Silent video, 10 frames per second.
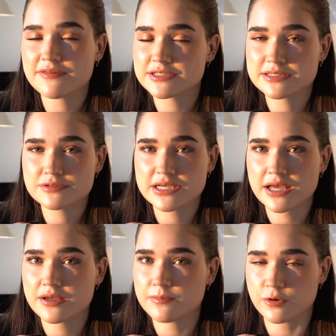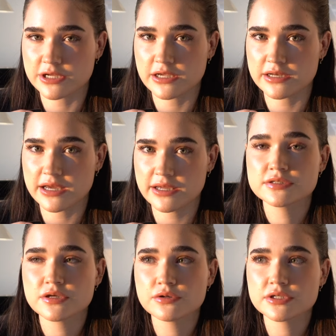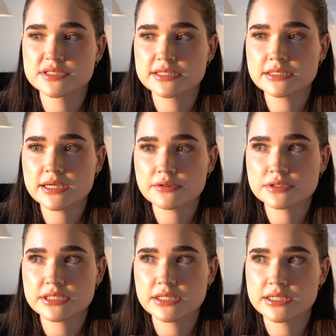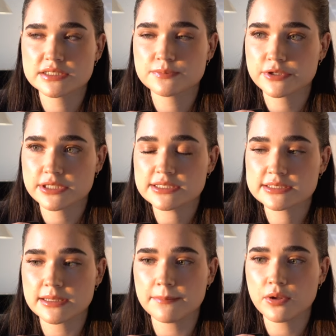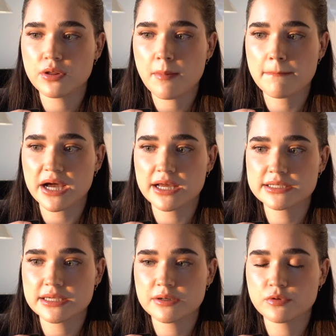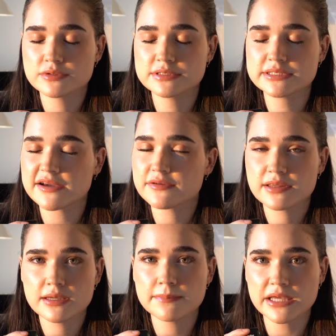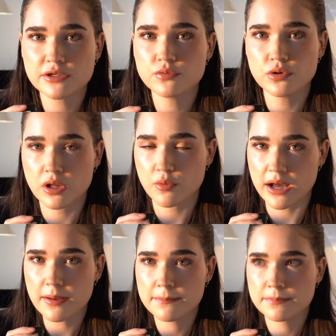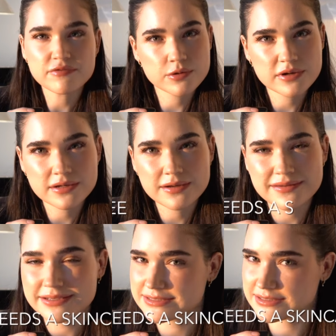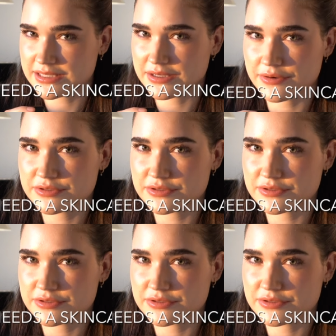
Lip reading: every single day, morning and night. So your skincare routine is pretty simple, but it will definitely make you glow up. Everyone needs a skincare